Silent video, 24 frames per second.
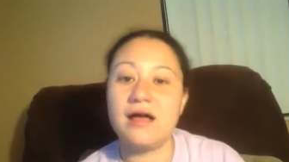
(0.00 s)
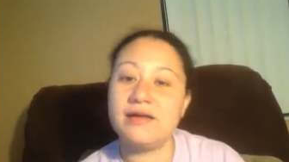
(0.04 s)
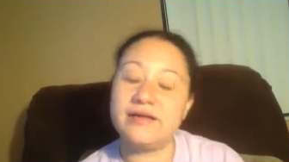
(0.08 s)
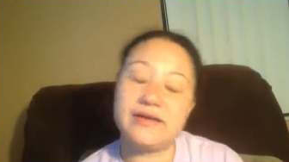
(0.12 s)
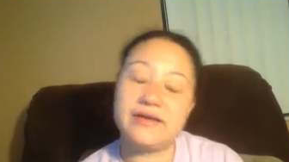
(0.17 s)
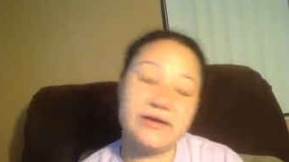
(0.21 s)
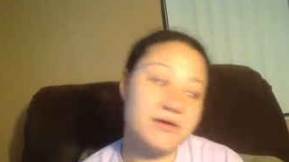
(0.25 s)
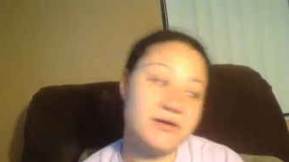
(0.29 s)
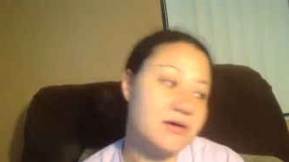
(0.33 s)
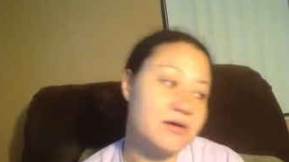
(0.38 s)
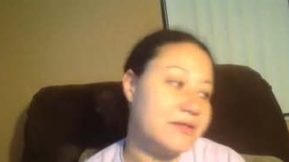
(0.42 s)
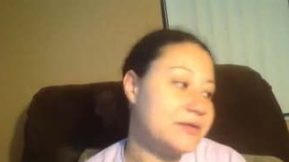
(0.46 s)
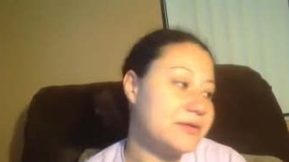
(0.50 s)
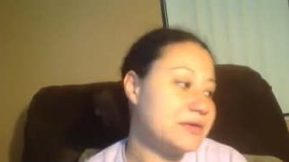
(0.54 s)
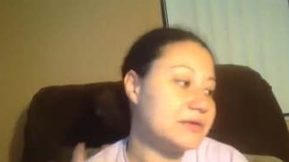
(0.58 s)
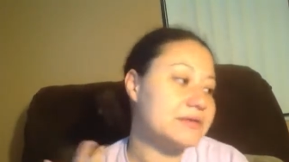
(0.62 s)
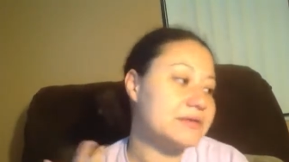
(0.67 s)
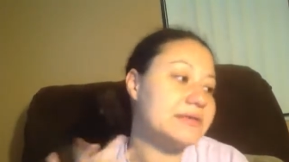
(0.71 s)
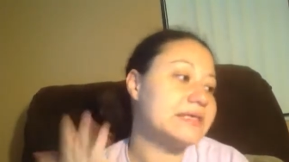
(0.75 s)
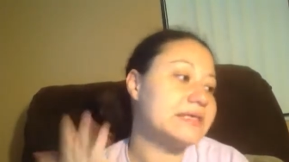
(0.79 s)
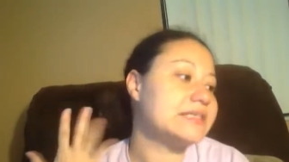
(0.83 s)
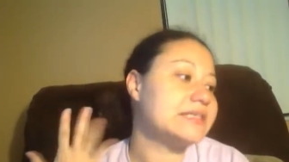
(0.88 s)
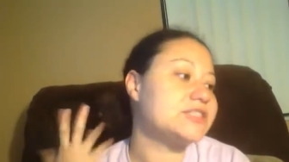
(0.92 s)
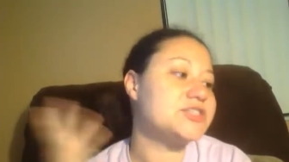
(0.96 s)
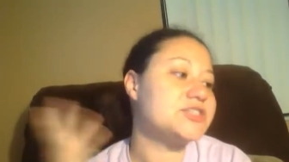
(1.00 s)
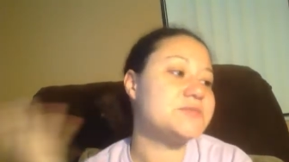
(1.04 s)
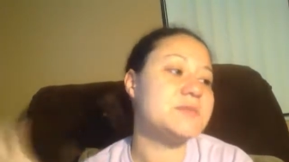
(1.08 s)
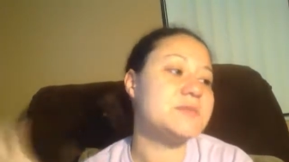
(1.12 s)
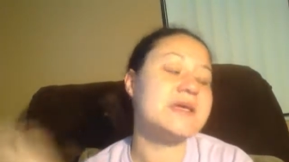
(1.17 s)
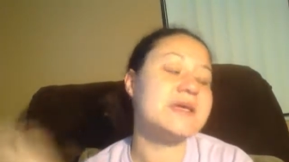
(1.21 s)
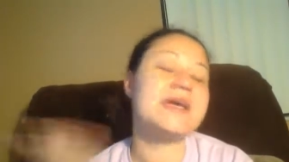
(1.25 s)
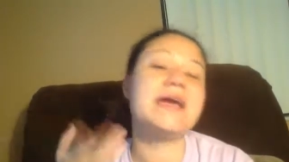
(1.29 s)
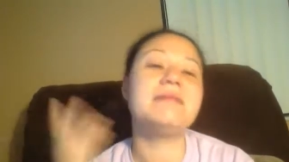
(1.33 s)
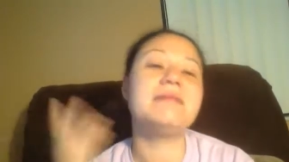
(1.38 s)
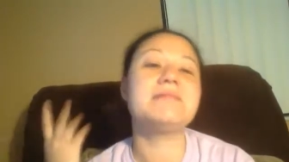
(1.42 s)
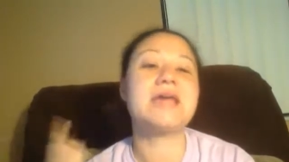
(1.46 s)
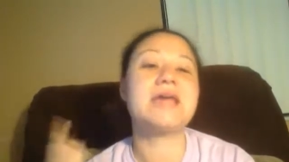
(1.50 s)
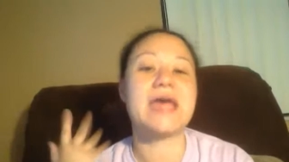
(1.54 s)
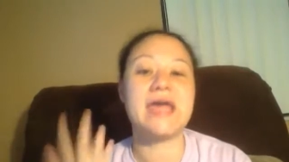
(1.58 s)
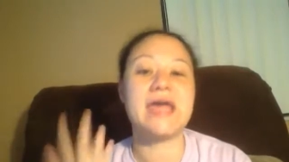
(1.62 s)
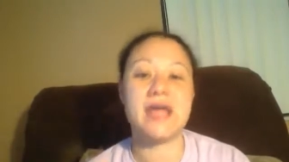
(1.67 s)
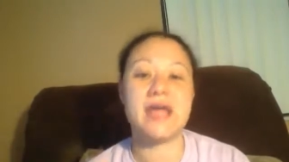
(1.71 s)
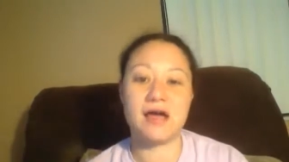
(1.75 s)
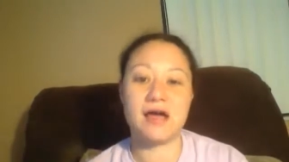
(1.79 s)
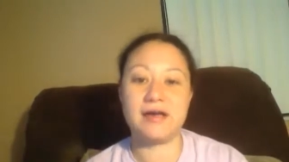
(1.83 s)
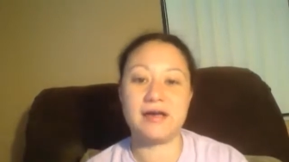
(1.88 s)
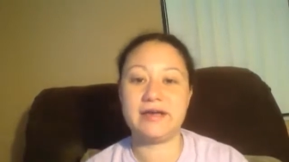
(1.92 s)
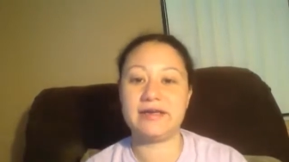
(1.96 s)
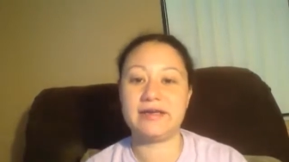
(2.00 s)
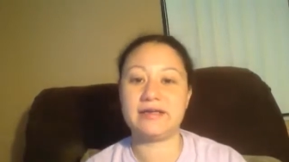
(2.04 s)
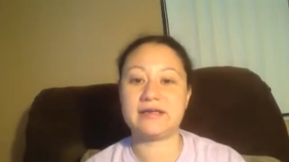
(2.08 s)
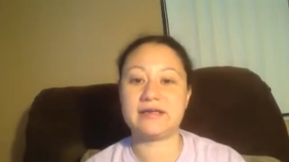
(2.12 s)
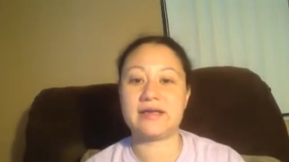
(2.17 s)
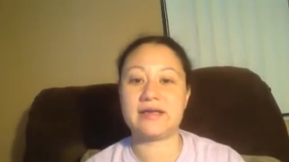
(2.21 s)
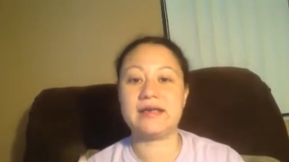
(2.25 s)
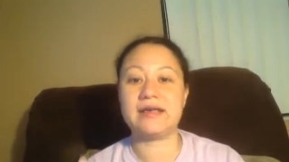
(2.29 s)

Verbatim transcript: you know, it, it just became chaotic.